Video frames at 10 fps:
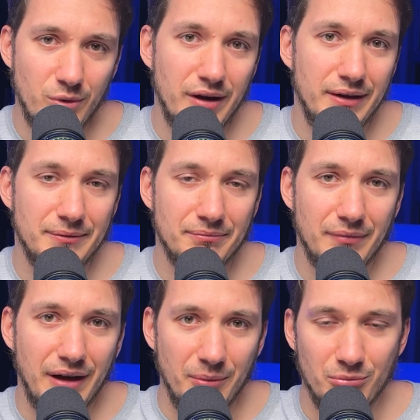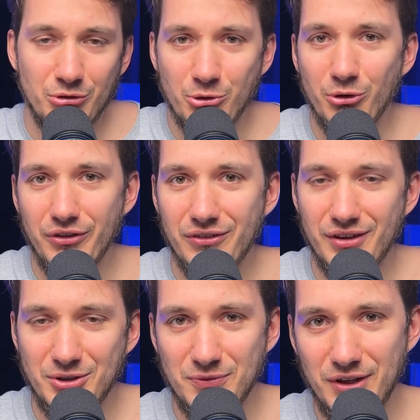why I'm recording
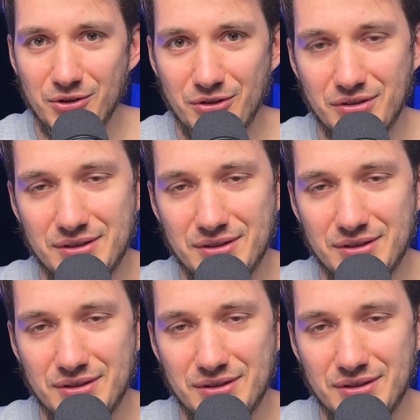such videos,